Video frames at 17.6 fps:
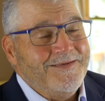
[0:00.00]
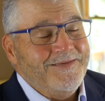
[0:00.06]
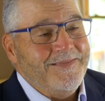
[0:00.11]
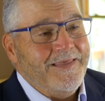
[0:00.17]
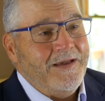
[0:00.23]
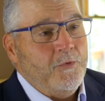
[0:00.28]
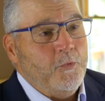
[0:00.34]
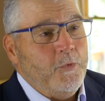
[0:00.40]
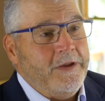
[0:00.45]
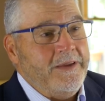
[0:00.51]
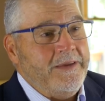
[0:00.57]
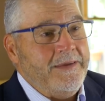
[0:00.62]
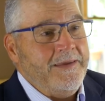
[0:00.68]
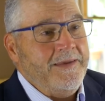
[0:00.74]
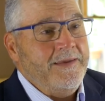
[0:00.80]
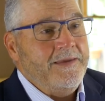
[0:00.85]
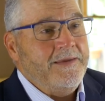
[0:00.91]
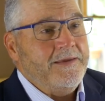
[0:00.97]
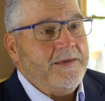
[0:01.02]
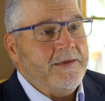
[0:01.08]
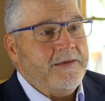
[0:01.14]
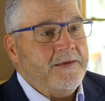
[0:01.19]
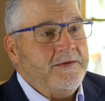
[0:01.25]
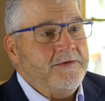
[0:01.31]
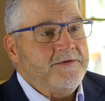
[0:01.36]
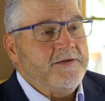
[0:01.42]
that we can
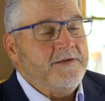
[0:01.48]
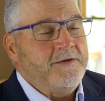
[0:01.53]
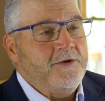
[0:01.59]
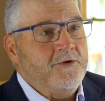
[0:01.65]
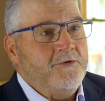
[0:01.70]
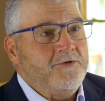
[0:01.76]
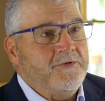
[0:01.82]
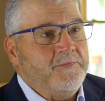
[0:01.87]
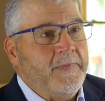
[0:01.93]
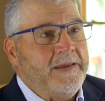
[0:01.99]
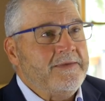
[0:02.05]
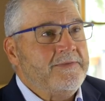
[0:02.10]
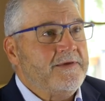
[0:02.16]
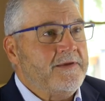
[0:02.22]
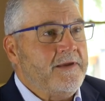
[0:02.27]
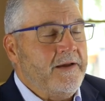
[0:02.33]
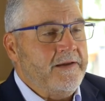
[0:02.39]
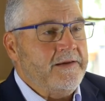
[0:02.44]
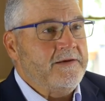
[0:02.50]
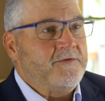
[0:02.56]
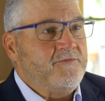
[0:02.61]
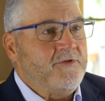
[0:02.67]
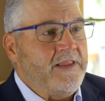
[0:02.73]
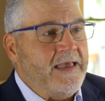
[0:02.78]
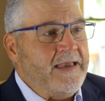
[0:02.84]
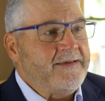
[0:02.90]
continue to make the kind
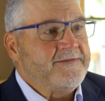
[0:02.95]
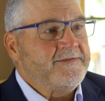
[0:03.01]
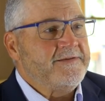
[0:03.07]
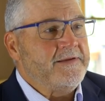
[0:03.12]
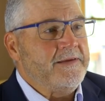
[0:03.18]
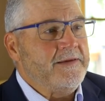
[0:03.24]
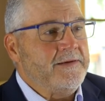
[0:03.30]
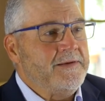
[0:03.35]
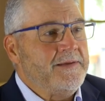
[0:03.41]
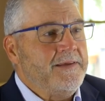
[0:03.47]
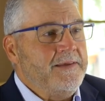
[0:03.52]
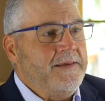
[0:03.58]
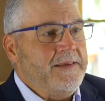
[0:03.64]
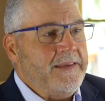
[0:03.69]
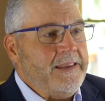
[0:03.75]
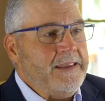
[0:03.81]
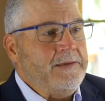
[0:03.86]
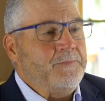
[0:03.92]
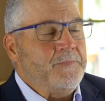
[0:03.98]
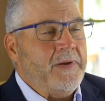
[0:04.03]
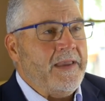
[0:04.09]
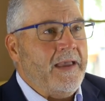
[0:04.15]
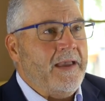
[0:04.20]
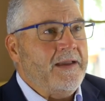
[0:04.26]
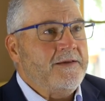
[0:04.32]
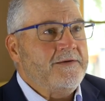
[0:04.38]
of lasting
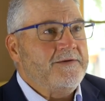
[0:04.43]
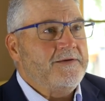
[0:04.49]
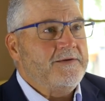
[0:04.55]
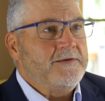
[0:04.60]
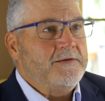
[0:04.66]
impact